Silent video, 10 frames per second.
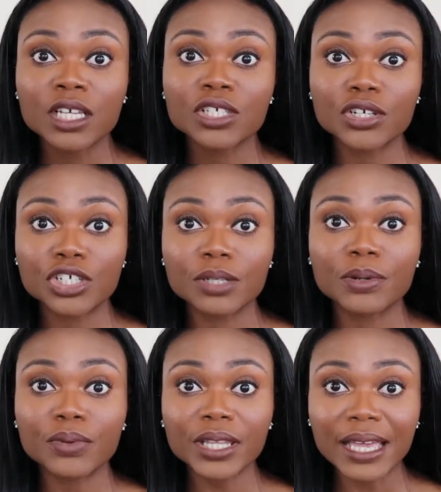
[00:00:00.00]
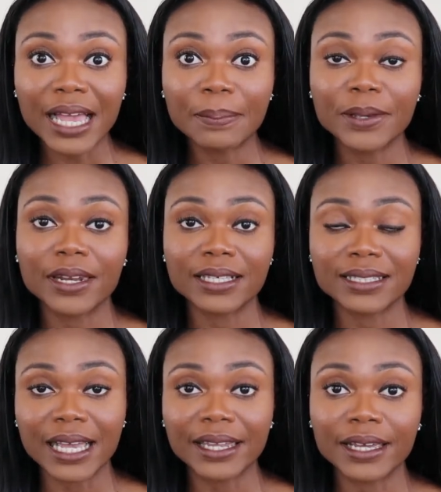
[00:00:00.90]
So you should be really happy and
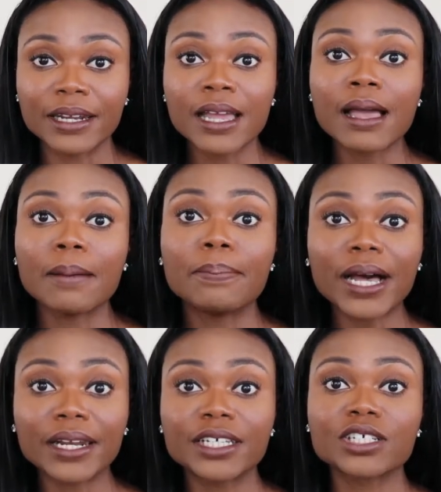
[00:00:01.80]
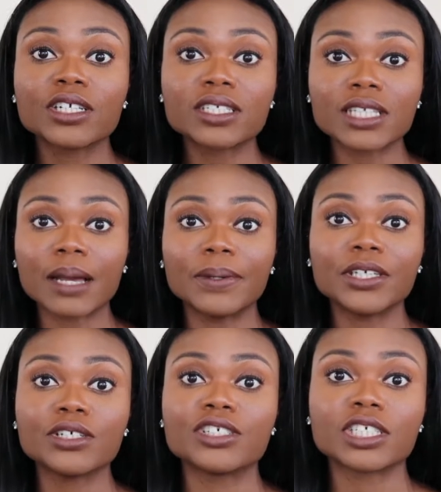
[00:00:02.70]
excited, but it shouldn't stop at
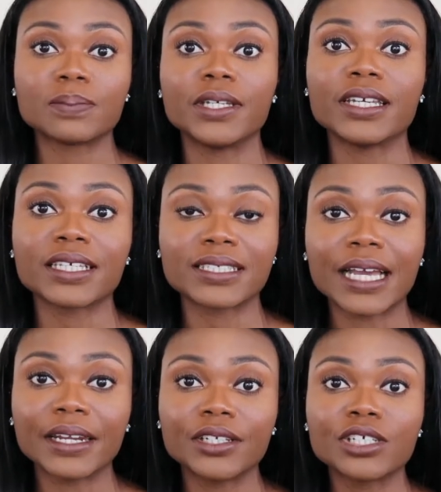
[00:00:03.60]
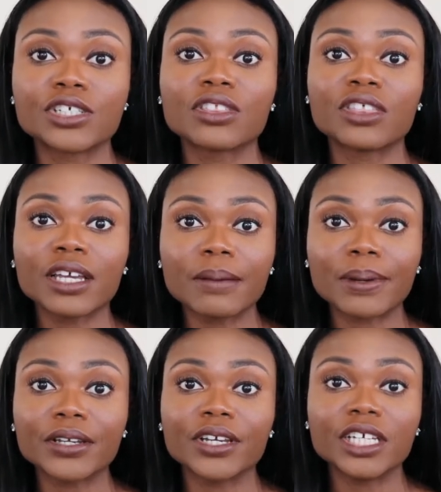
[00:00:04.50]
you just being excited. You should think
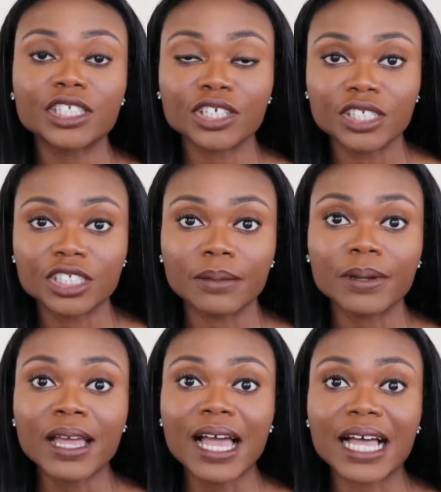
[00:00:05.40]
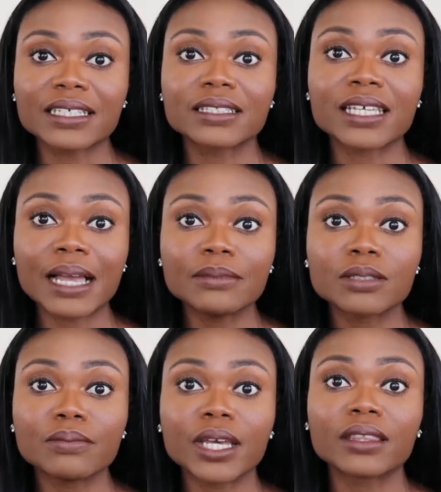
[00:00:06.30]
about your internship as a time
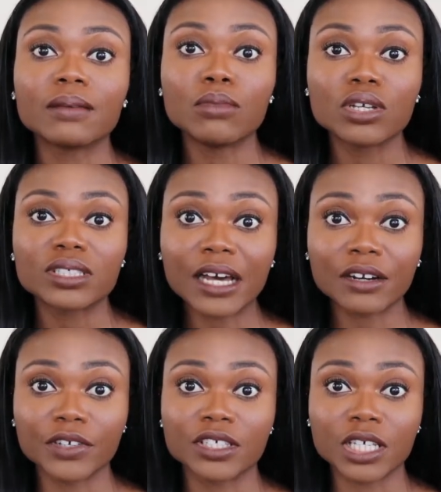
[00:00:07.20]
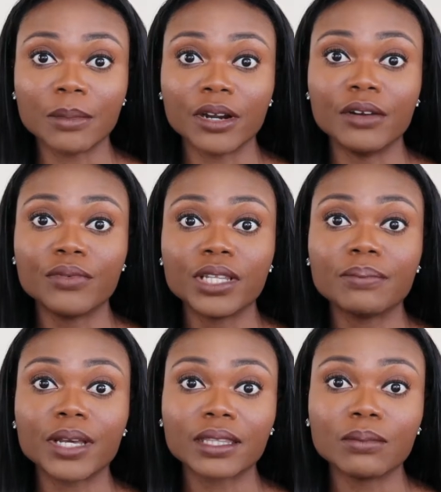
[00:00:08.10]
to make the most out of your summer and really
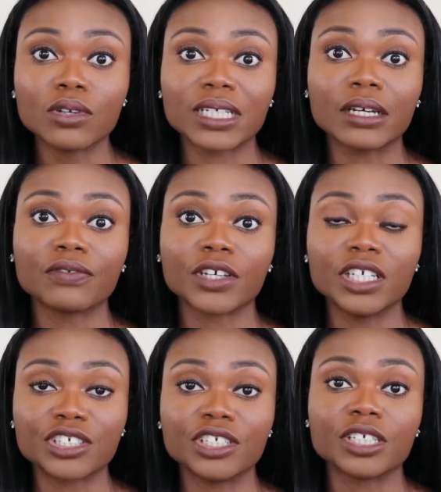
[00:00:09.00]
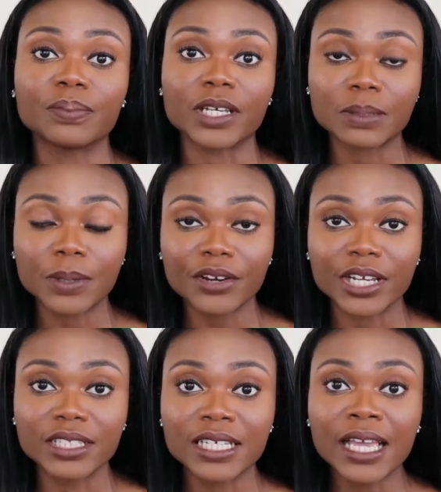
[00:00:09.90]
make the most out of your internship
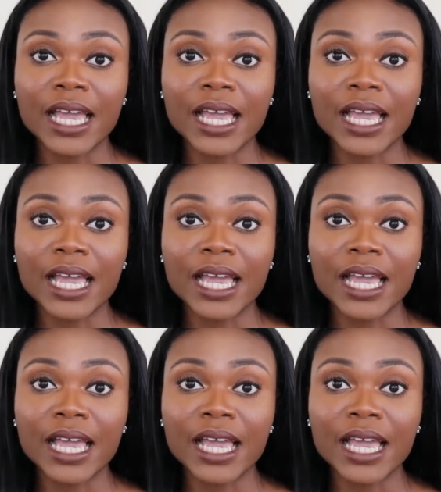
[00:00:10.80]
experience.